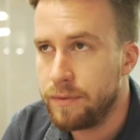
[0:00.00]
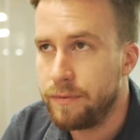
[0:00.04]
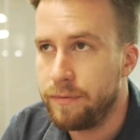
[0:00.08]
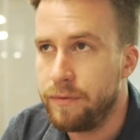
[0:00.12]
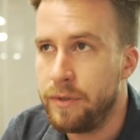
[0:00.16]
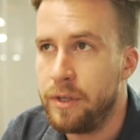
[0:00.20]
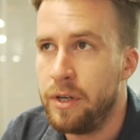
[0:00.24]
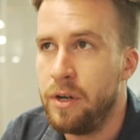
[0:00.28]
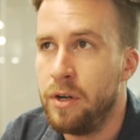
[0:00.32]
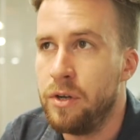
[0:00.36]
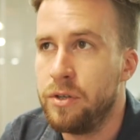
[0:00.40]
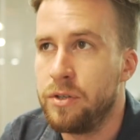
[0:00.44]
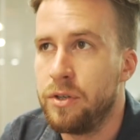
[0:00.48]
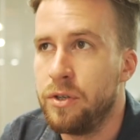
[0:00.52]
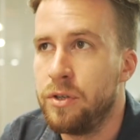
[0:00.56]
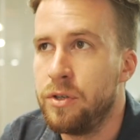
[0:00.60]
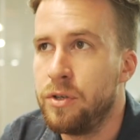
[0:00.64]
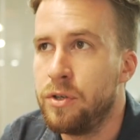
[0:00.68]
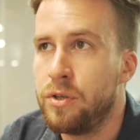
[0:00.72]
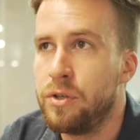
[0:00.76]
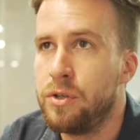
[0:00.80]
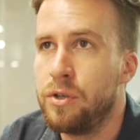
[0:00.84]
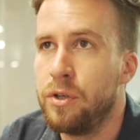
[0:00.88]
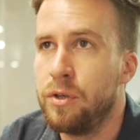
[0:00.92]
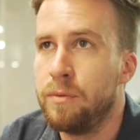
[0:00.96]
videos on
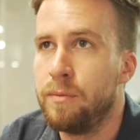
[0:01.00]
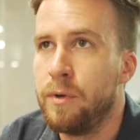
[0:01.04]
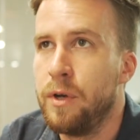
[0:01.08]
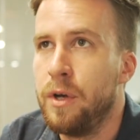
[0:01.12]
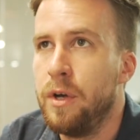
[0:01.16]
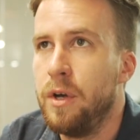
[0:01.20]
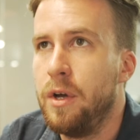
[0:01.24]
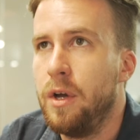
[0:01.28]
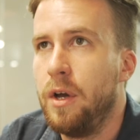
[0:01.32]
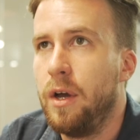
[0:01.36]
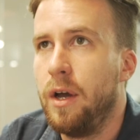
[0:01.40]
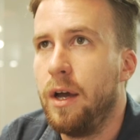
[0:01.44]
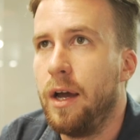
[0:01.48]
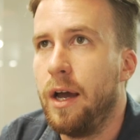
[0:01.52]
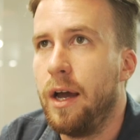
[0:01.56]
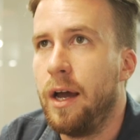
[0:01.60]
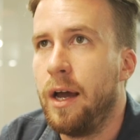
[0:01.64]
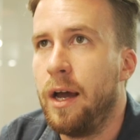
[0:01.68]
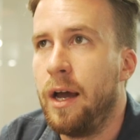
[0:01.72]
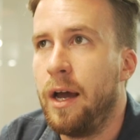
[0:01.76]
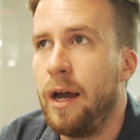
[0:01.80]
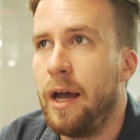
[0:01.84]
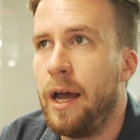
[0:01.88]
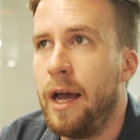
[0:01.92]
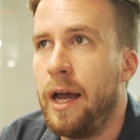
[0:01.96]
YouTube,
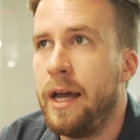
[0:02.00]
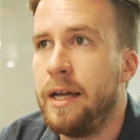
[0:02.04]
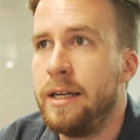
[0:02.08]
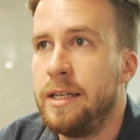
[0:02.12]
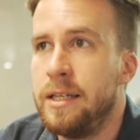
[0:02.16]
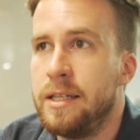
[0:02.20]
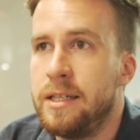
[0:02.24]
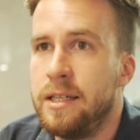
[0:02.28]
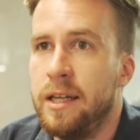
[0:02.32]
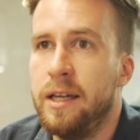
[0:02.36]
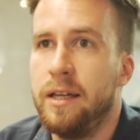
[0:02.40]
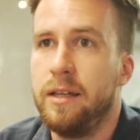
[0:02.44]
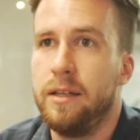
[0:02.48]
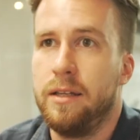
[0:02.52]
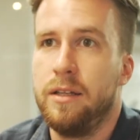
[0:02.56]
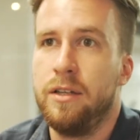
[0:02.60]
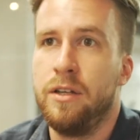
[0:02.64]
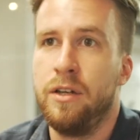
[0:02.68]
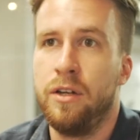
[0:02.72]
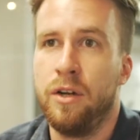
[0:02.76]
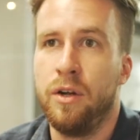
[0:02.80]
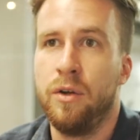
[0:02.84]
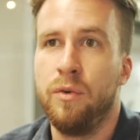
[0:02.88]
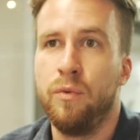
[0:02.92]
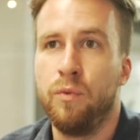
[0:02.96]
and he said,
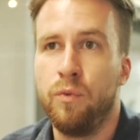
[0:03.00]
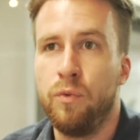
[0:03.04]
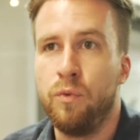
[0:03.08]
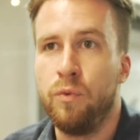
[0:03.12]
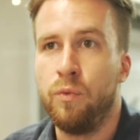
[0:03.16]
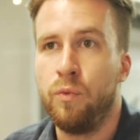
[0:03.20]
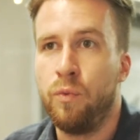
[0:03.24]
you know,